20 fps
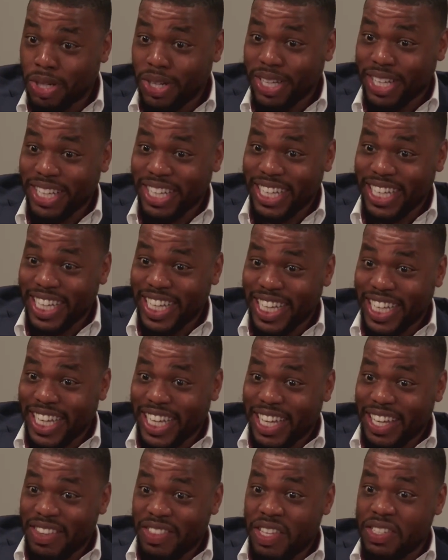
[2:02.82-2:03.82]
book.
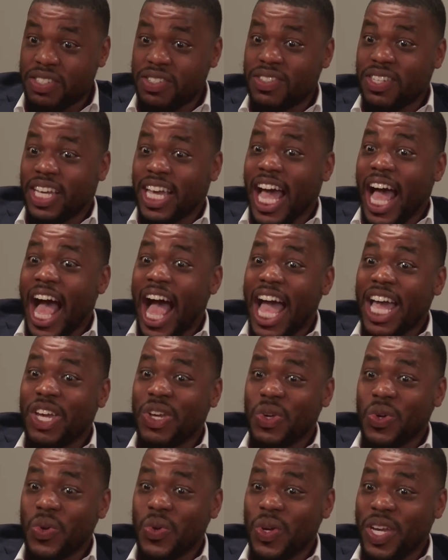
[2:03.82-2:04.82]
This is a guy
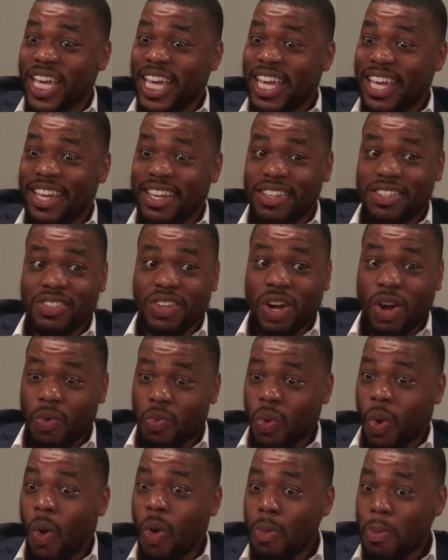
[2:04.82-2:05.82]
who is a
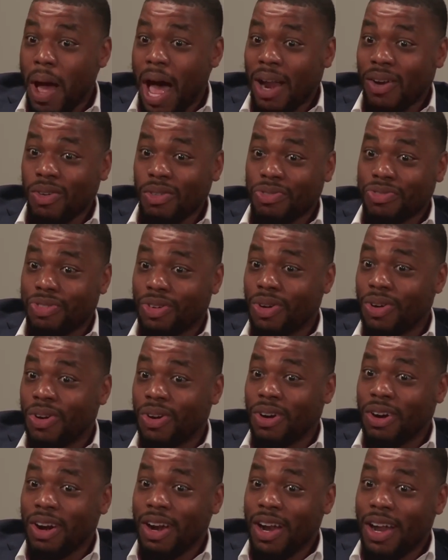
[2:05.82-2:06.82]
role model
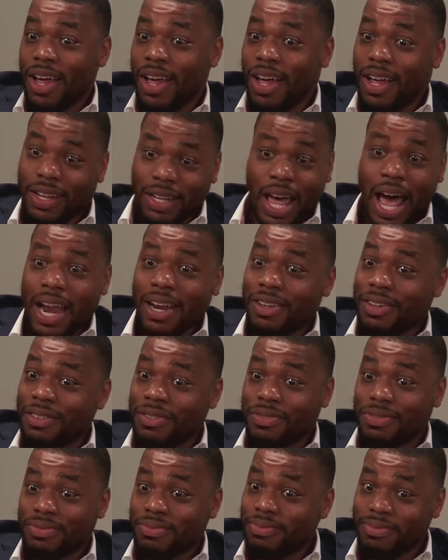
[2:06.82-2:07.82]
for a lot
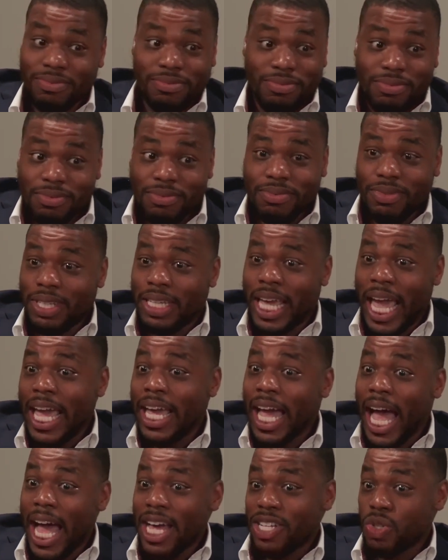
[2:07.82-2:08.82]
of
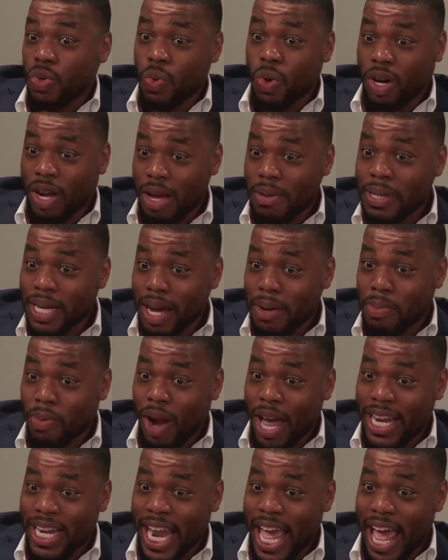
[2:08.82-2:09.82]
gay guys who are coming up
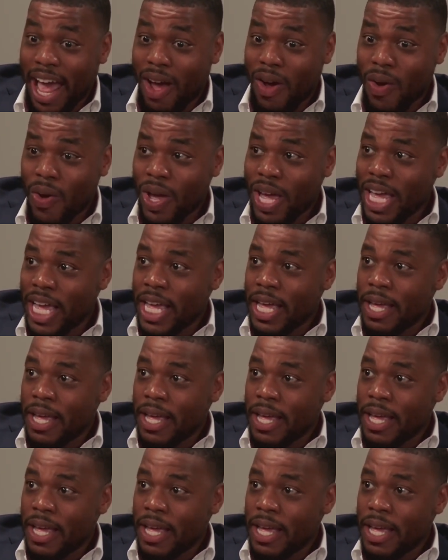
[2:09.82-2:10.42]
right now.